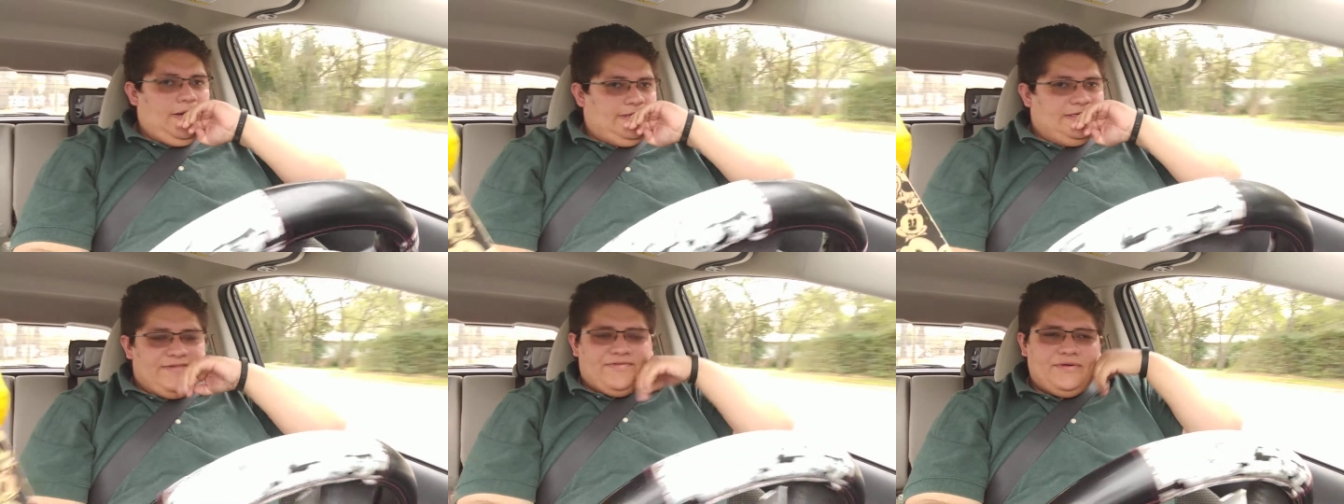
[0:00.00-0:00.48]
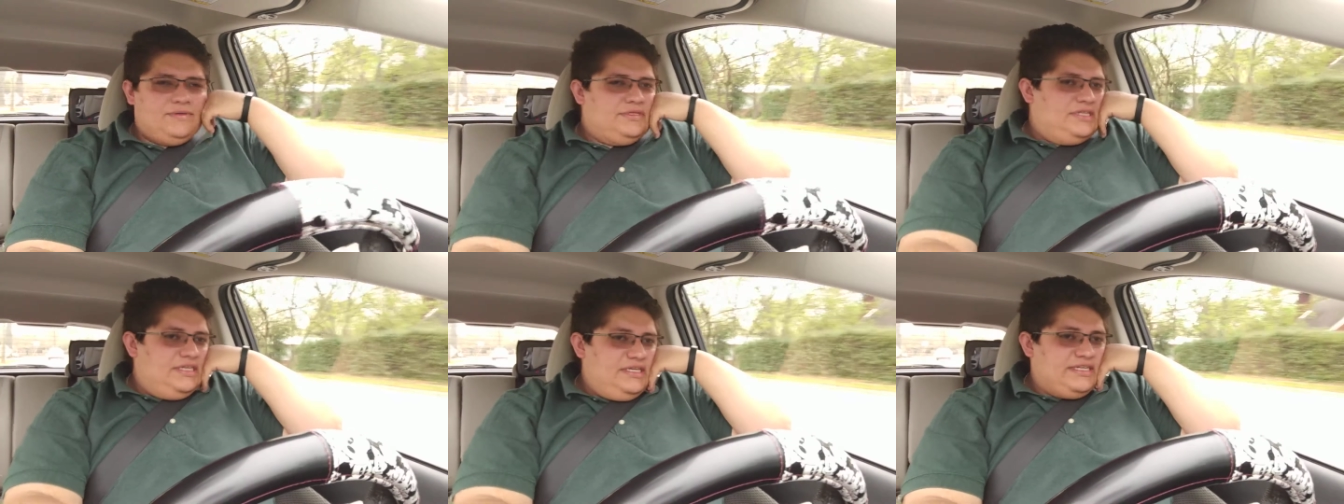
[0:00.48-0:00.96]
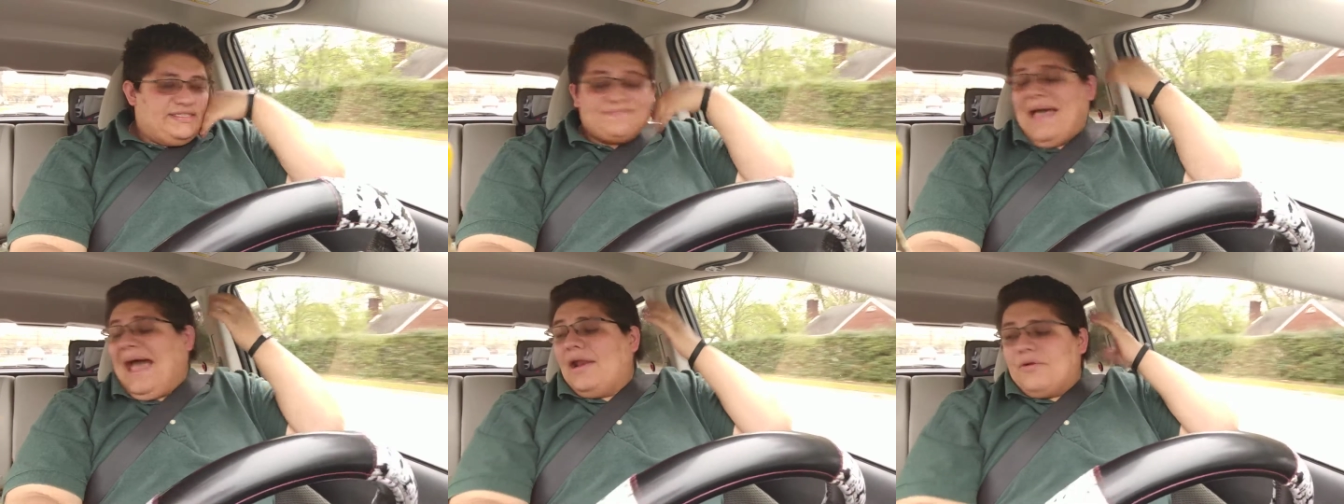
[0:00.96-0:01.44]
or if it was Denise.
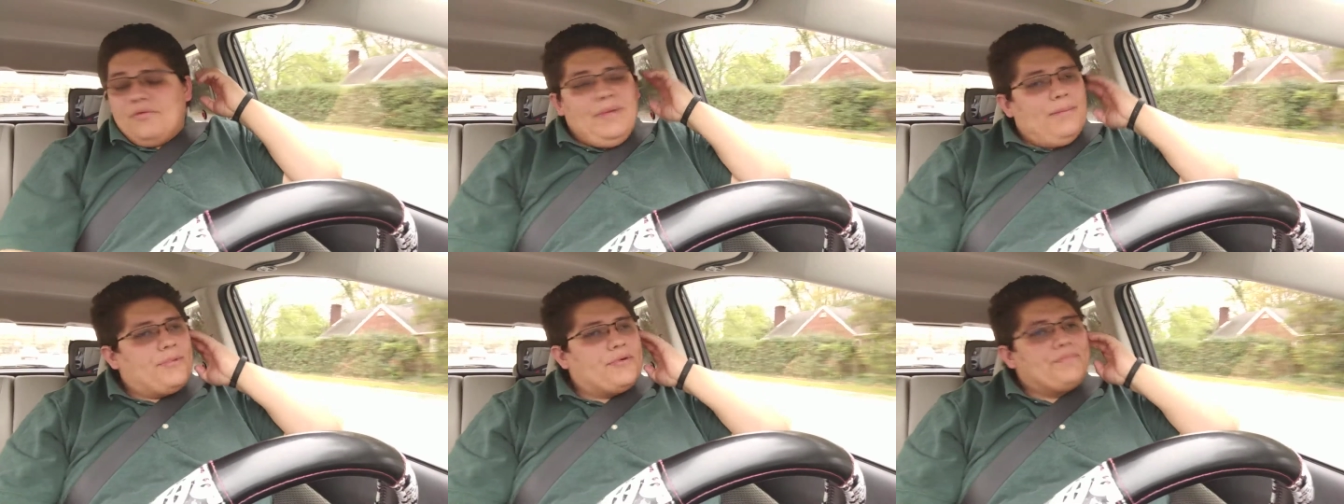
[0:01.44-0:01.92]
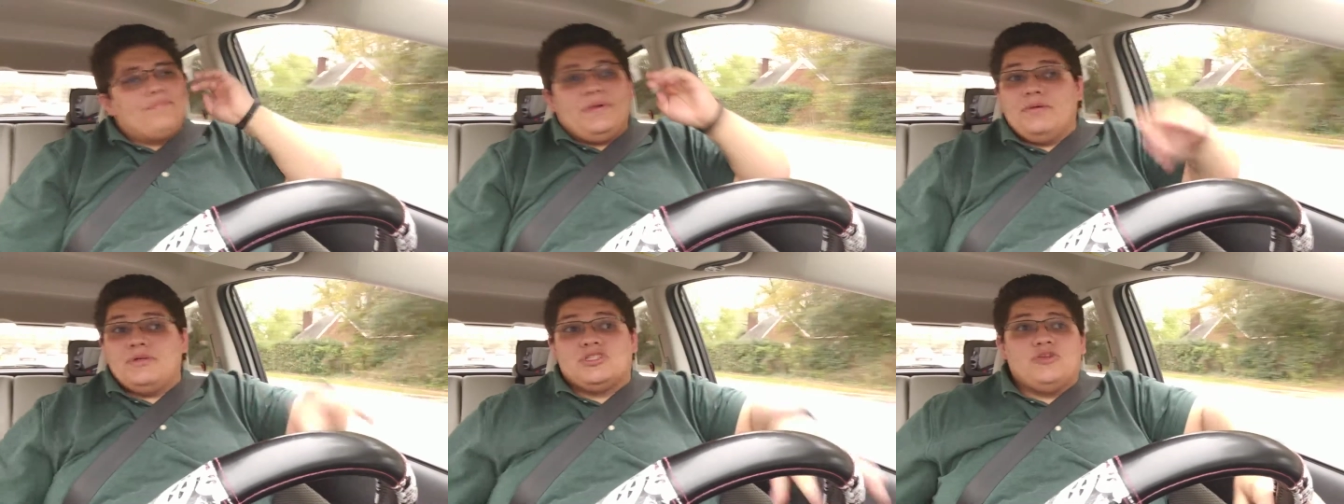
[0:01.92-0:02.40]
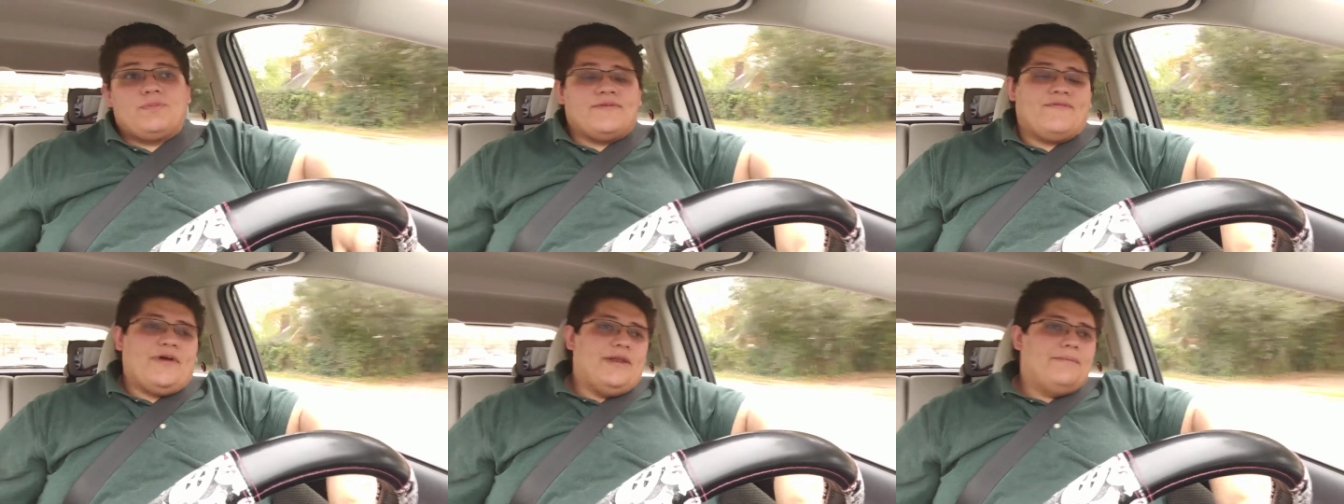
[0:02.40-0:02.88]
I don't remember, but it was super
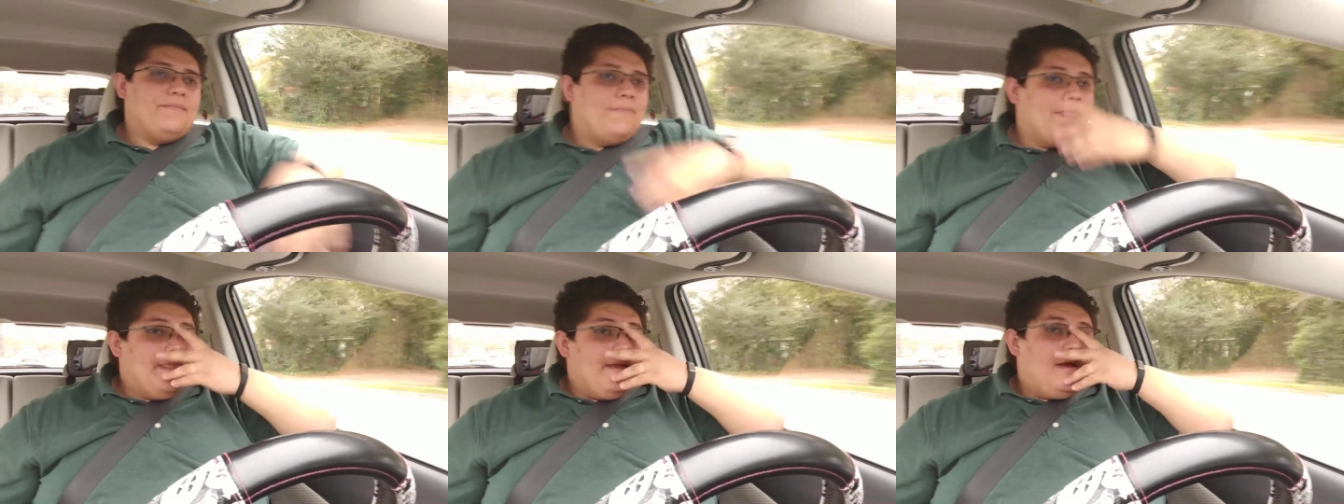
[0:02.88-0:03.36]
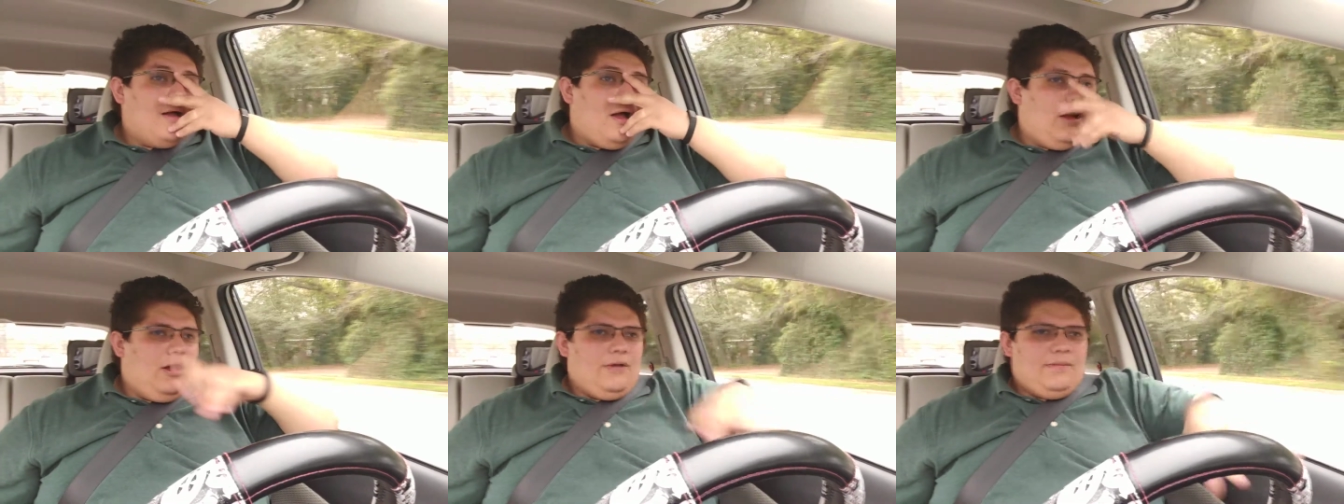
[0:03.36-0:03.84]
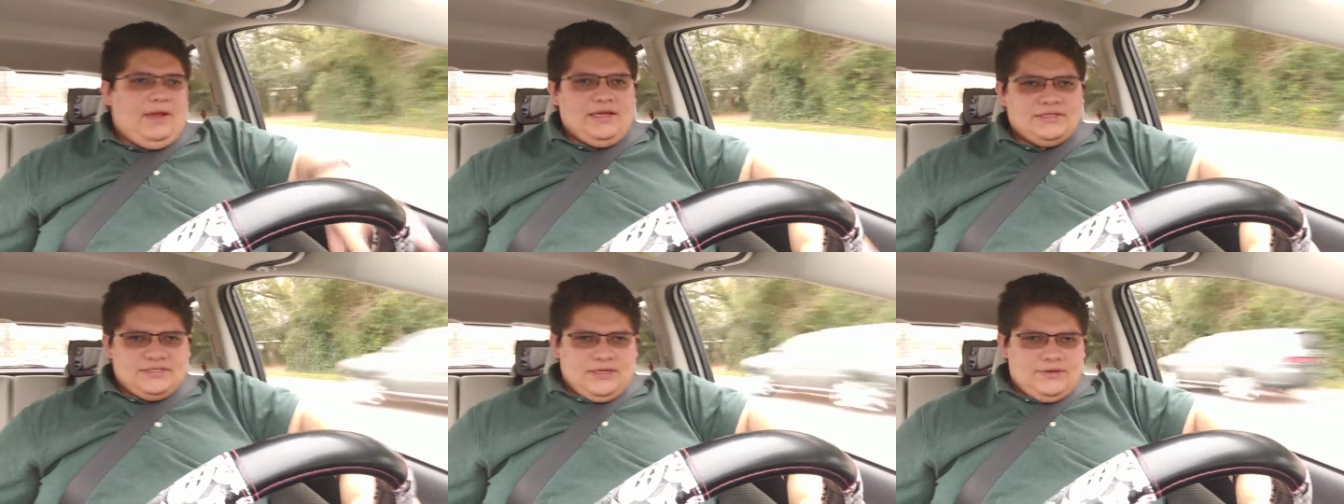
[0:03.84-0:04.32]
fun.
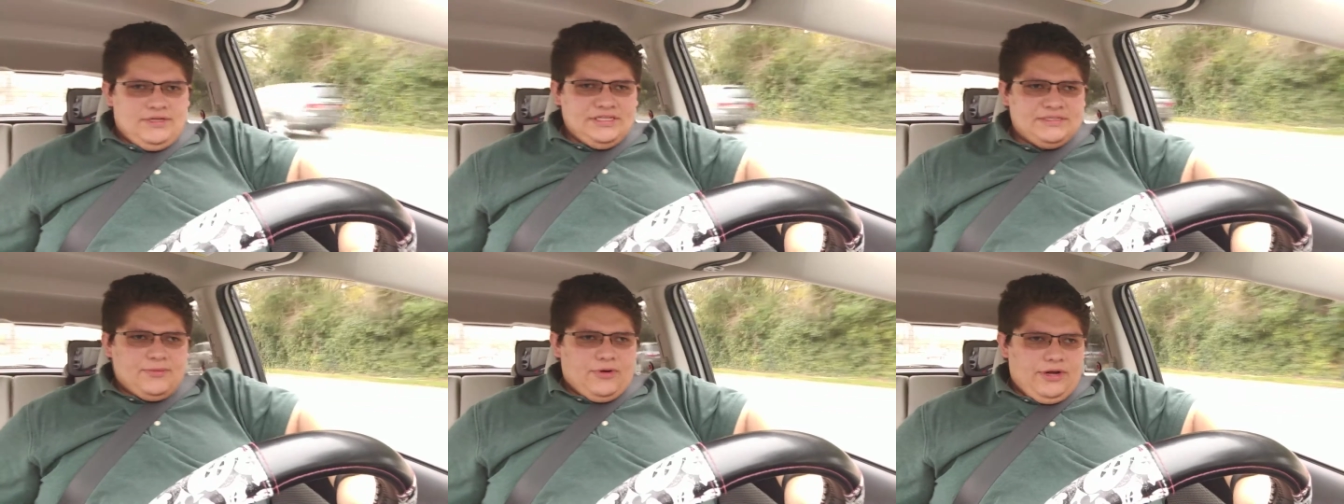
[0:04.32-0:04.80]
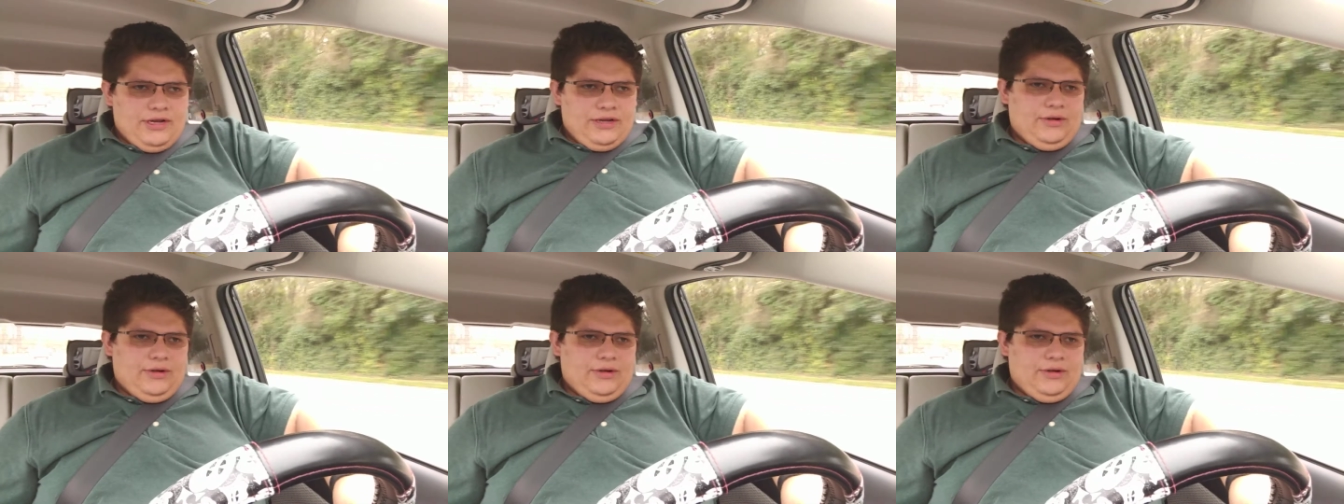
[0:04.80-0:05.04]
And so this morning